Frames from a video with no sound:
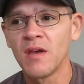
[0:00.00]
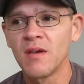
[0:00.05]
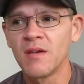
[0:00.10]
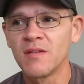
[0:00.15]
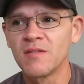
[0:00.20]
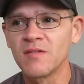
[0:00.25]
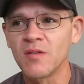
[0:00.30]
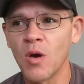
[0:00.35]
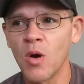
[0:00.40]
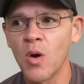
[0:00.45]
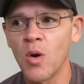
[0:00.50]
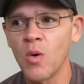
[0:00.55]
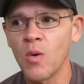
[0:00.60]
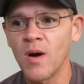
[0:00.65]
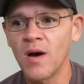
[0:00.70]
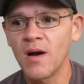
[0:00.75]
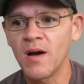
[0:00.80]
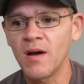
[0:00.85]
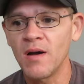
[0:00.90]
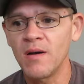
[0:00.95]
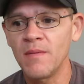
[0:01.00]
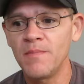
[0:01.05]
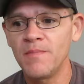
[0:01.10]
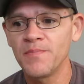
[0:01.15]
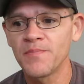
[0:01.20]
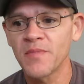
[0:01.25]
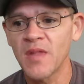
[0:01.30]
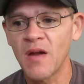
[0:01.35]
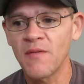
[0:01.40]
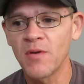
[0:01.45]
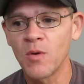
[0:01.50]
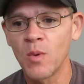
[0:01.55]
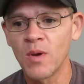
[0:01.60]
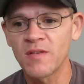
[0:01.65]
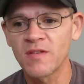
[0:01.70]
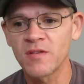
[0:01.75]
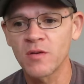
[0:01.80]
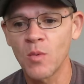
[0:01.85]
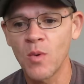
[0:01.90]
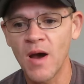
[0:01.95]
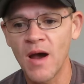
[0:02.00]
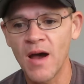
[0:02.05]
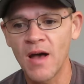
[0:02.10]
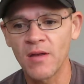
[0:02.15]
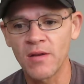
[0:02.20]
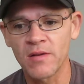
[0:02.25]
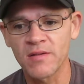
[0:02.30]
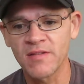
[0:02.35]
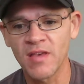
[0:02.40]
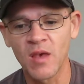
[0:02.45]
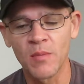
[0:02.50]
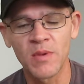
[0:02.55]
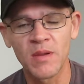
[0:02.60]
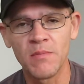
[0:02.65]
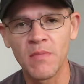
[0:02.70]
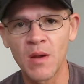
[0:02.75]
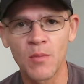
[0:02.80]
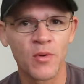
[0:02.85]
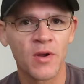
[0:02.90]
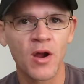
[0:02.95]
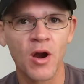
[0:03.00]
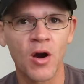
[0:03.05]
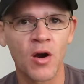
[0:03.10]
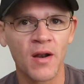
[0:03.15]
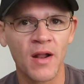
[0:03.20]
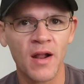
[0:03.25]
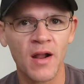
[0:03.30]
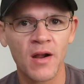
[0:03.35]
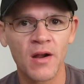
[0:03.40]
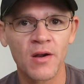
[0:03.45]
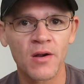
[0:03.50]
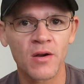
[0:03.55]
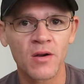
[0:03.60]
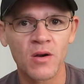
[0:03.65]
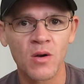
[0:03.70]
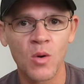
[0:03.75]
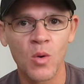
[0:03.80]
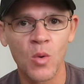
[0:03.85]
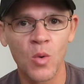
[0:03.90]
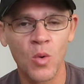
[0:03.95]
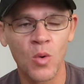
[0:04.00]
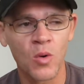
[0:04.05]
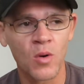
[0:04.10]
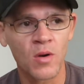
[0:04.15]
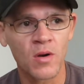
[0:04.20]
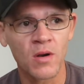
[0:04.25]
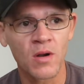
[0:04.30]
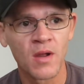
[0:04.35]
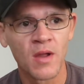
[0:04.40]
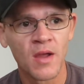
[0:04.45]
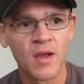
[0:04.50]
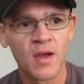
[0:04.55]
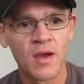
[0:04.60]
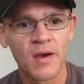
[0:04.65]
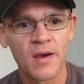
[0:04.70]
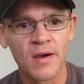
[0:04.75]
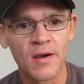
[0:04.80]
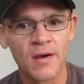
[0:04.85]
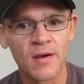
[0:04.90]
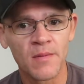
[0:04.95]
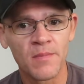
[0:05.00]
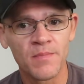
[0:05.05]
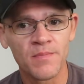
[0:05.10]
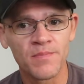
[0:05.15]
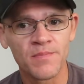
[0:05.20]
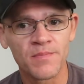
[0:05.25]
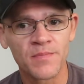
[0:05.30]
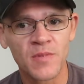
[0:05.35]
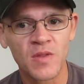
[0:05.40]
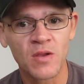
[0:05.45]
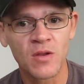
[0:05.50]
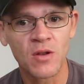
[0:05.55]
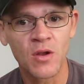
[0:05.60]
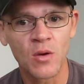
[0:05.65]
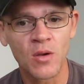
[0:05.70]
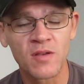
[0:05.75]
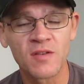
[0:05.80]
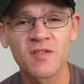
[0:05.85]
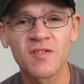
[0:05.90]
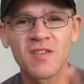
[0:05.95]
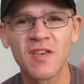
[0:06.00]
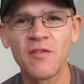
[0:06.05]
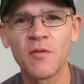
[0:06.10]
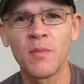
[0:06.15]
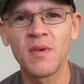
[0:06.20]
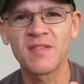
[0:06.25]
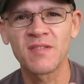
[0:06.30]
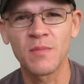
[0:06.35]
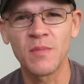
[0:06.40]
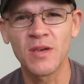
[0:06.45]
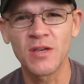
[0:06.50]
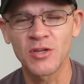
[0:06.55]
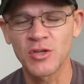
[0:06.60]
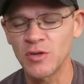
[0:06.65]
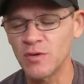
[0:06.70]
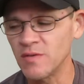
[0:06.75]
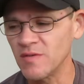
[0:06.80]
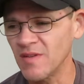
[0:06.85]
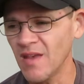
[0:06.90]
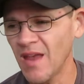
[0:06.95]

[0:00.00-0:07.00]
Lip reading: So every once in a while, it'll tell me memory card error, or it's just giving me some issues.